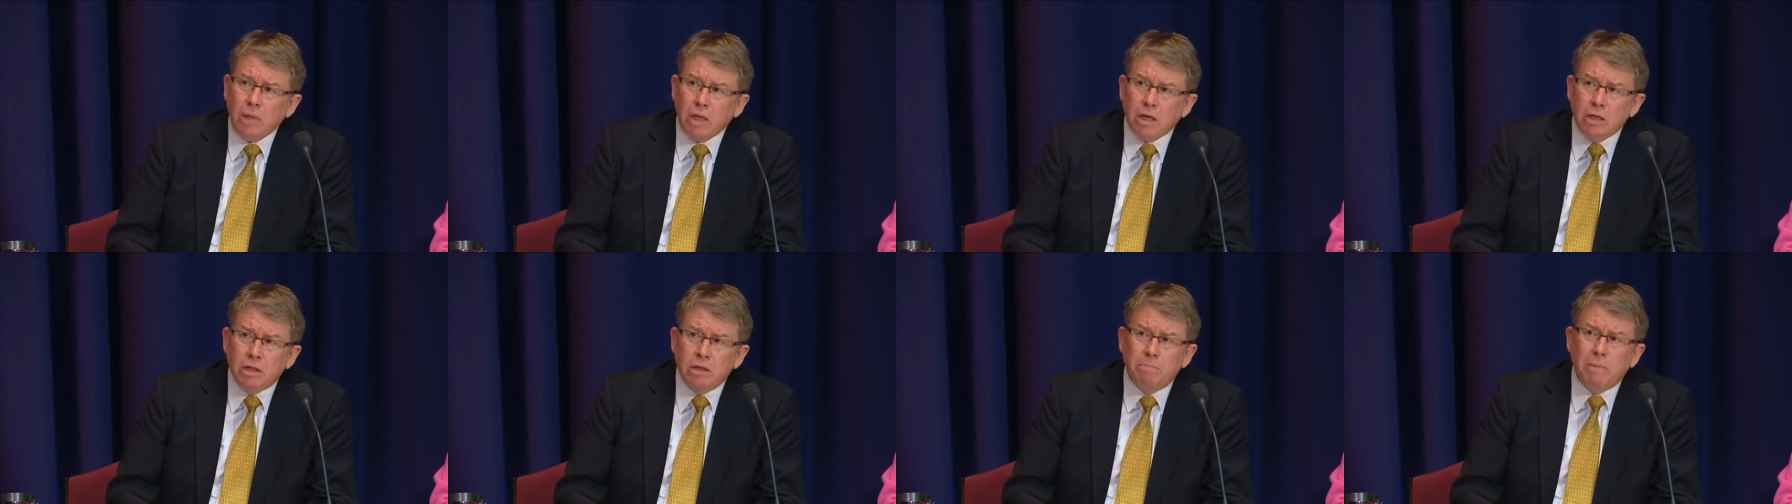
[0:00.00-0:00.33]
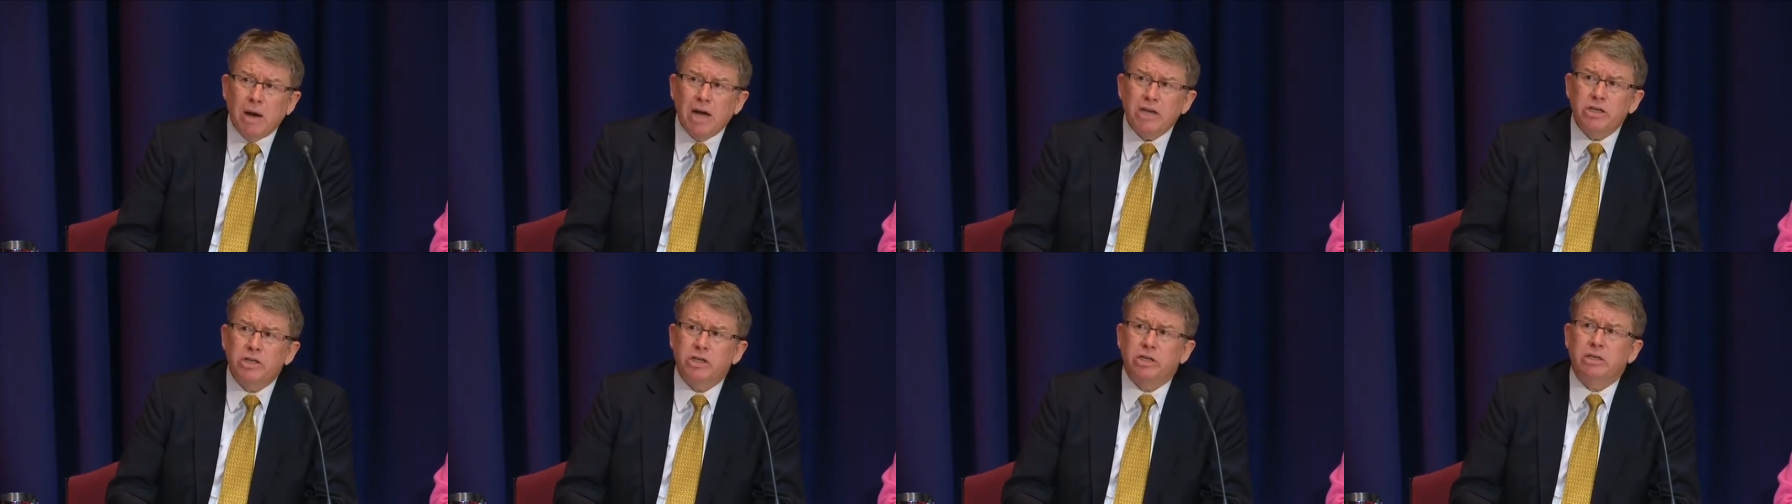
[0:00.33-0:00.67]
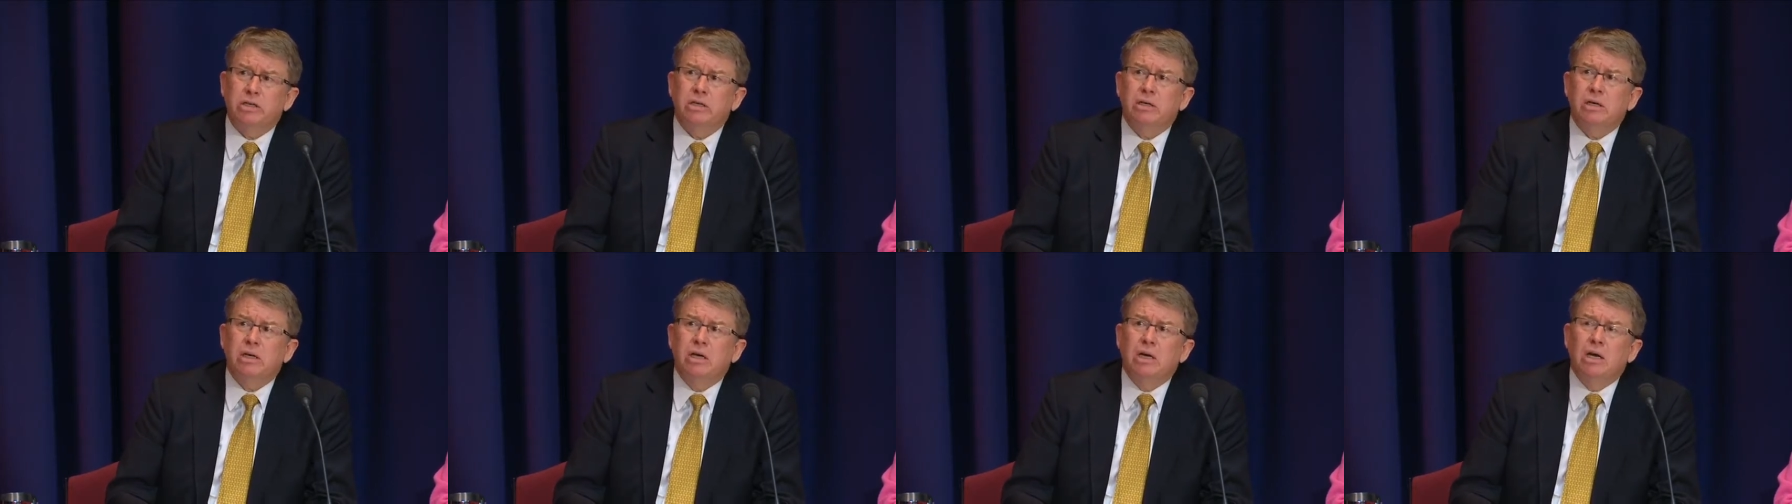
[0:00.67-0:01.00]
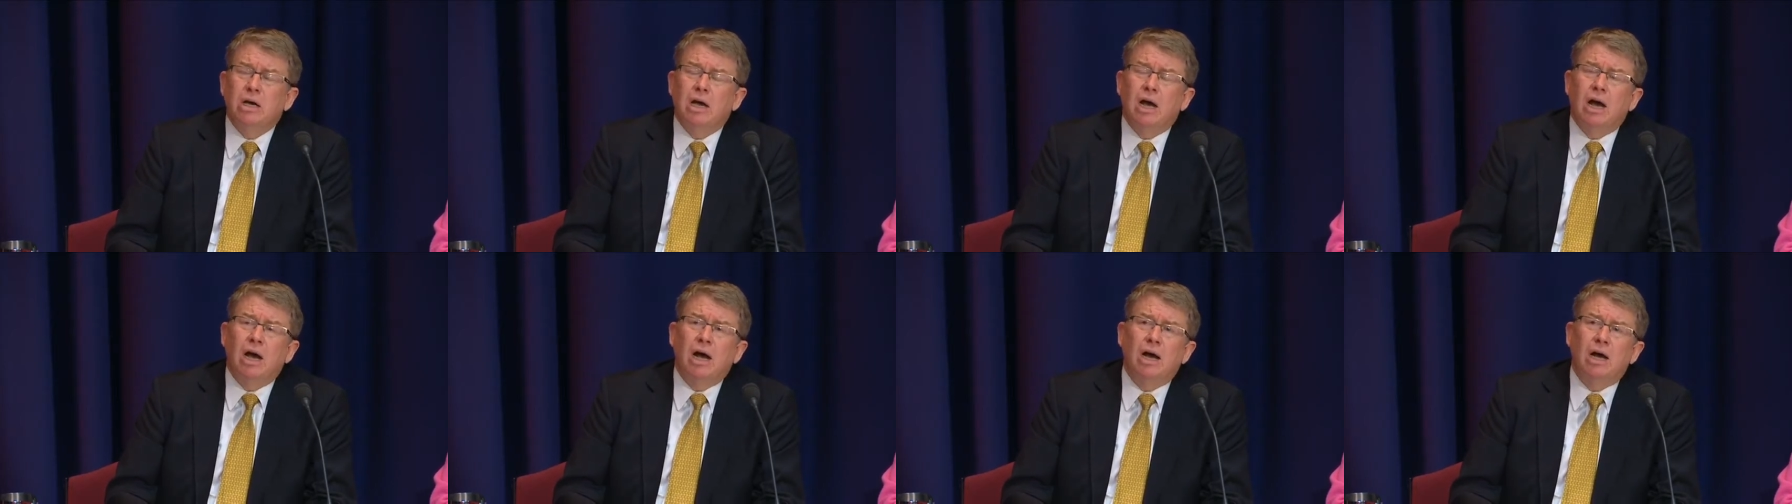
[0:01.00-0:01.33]
the budget
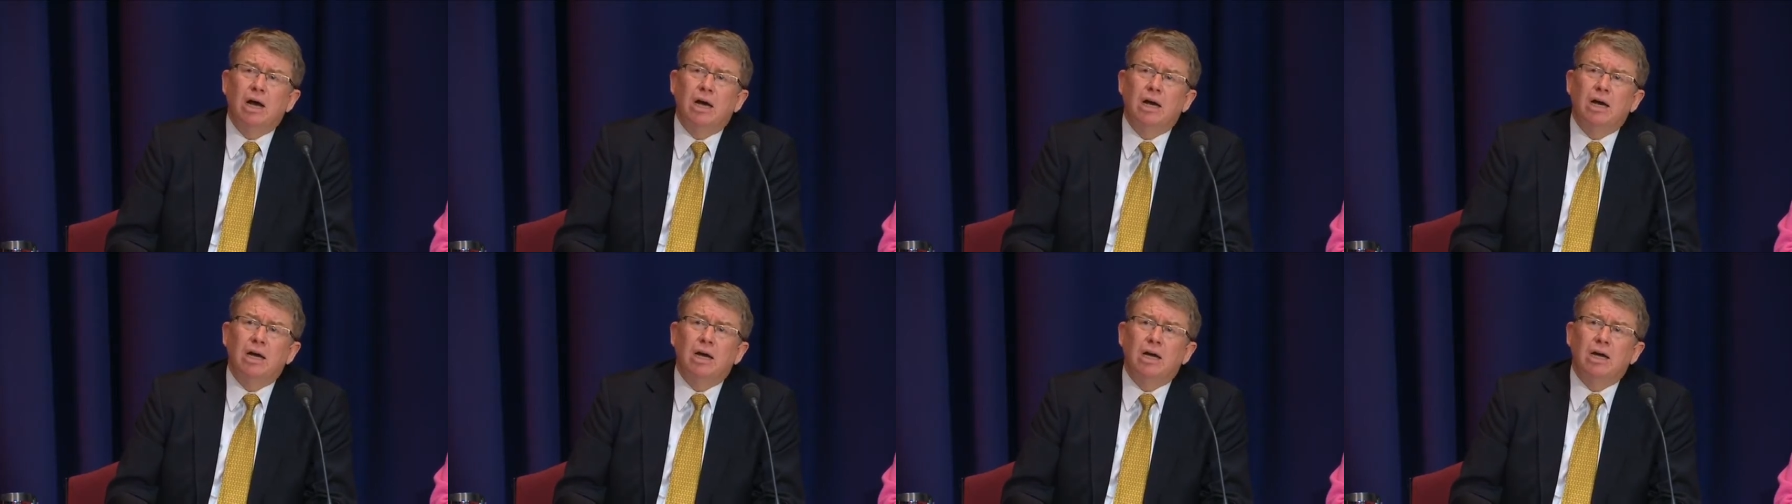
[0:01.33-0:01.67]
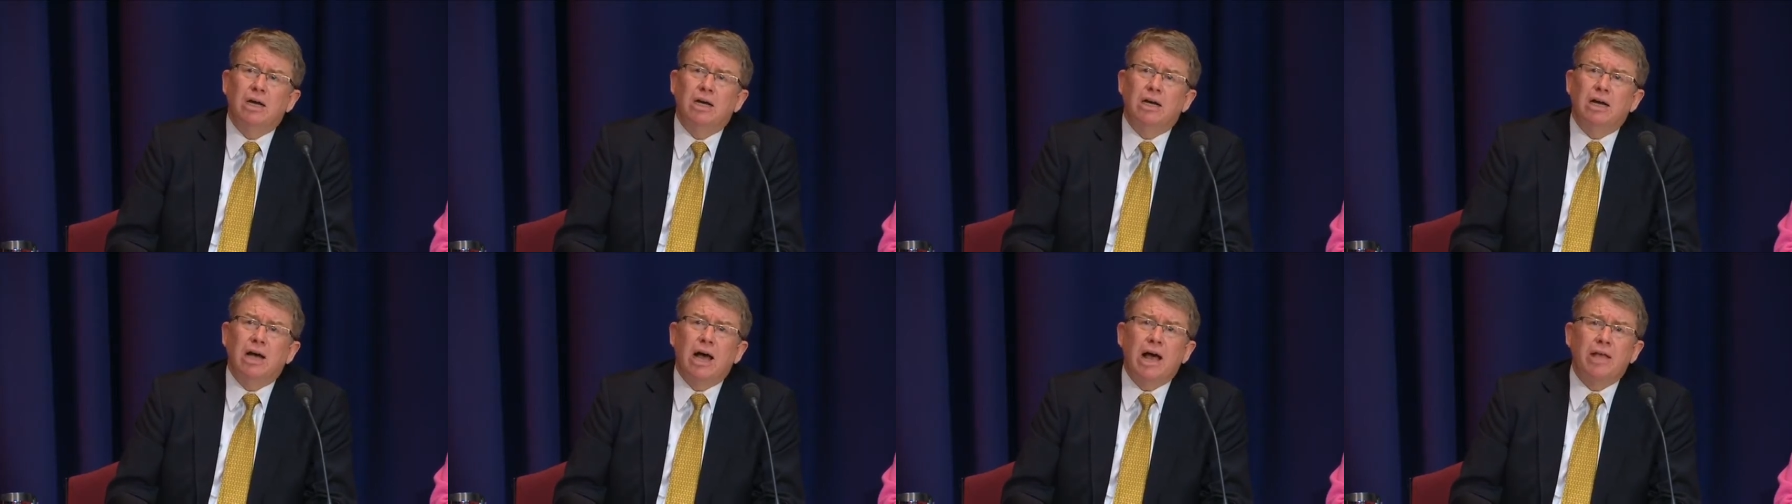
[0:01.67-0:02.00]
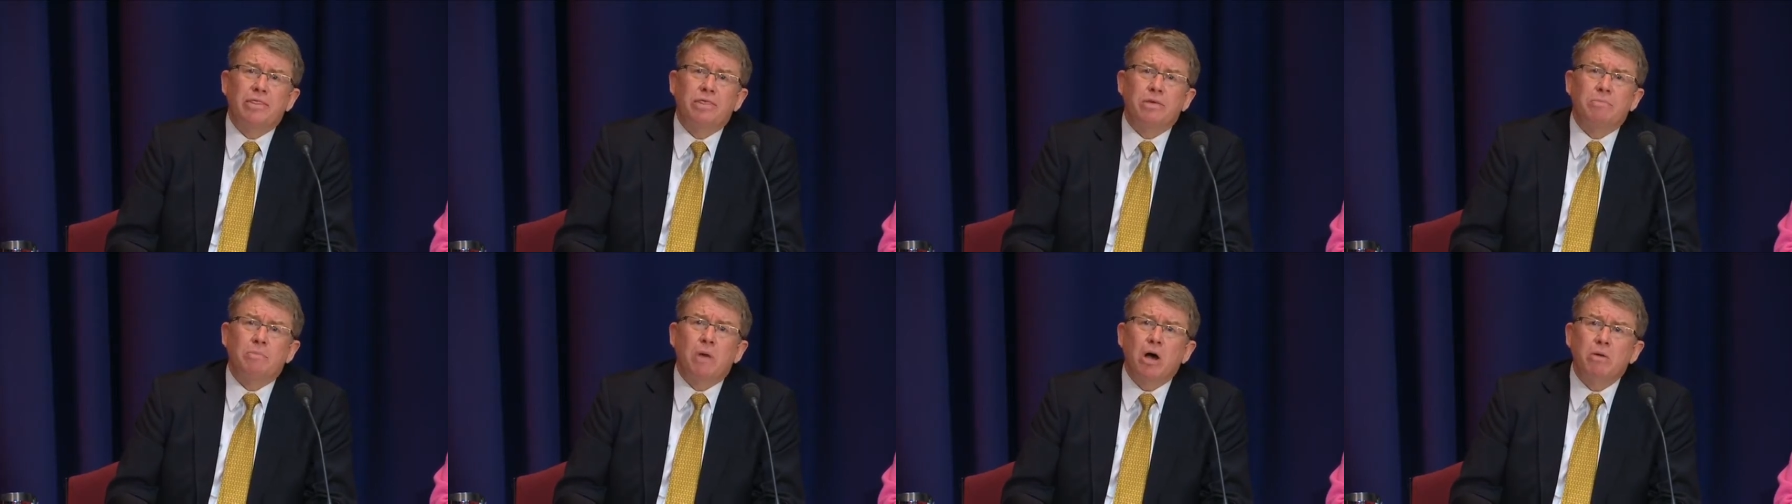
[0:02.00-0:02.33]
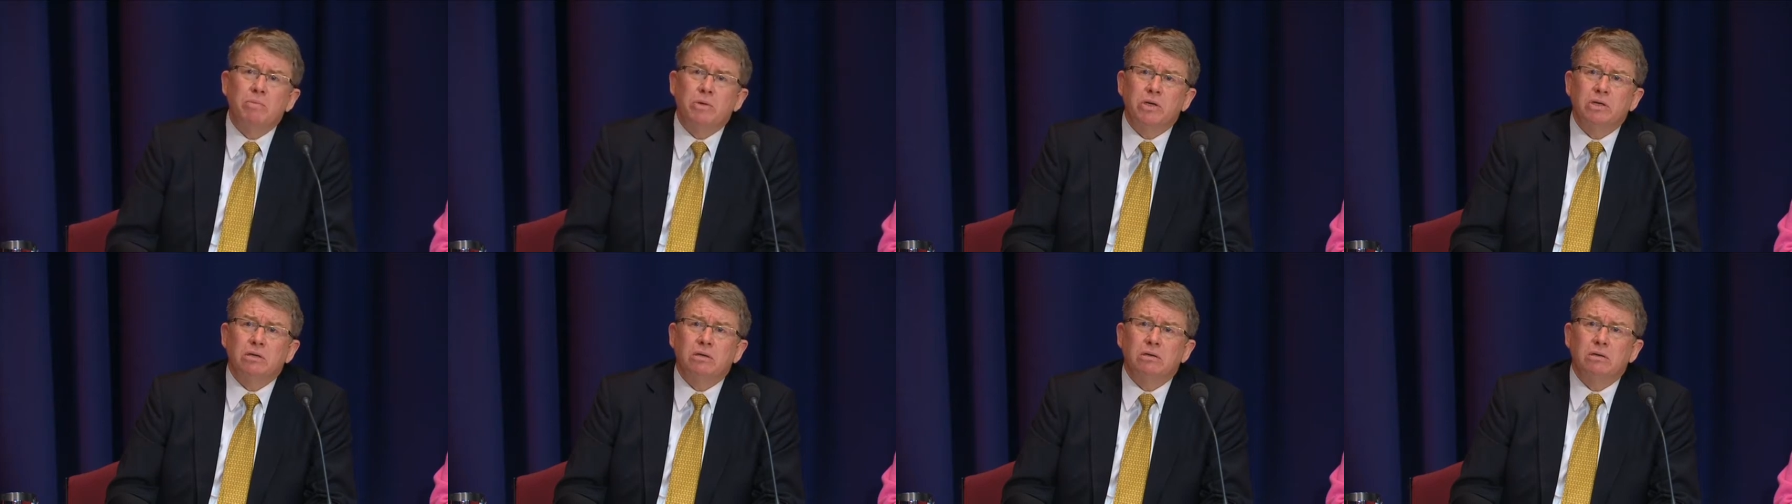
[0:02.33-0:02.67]
at the
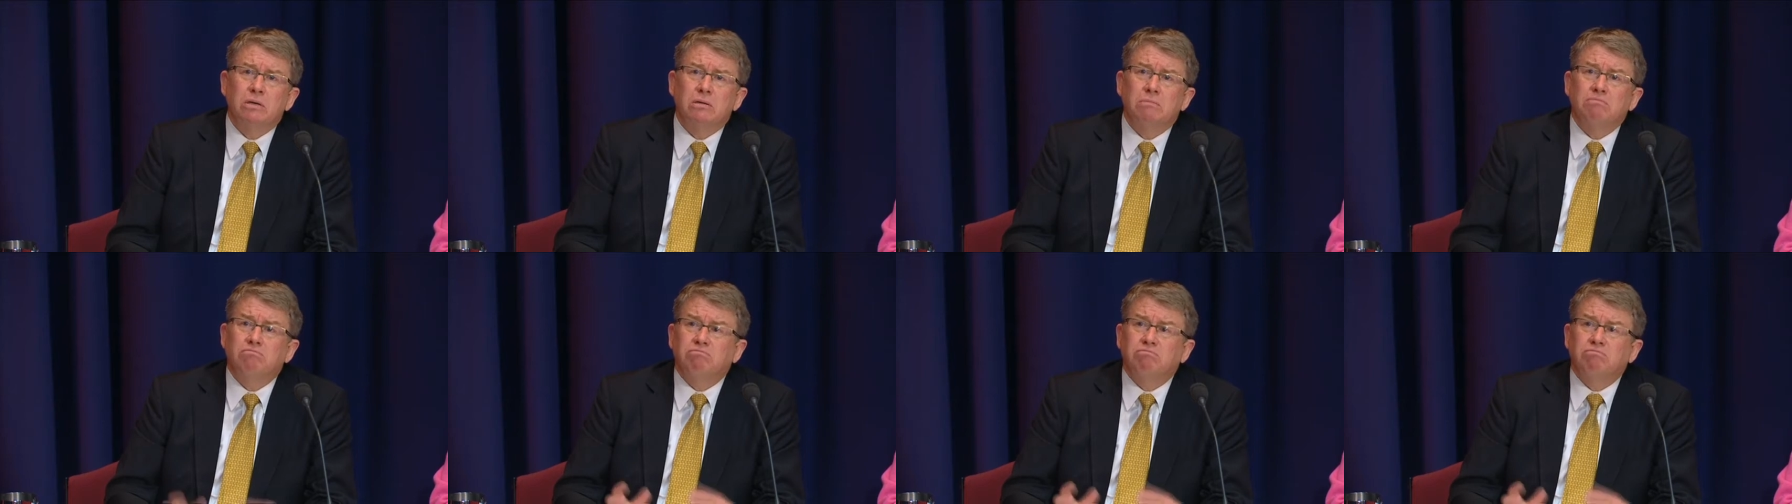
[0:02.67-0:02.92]
moment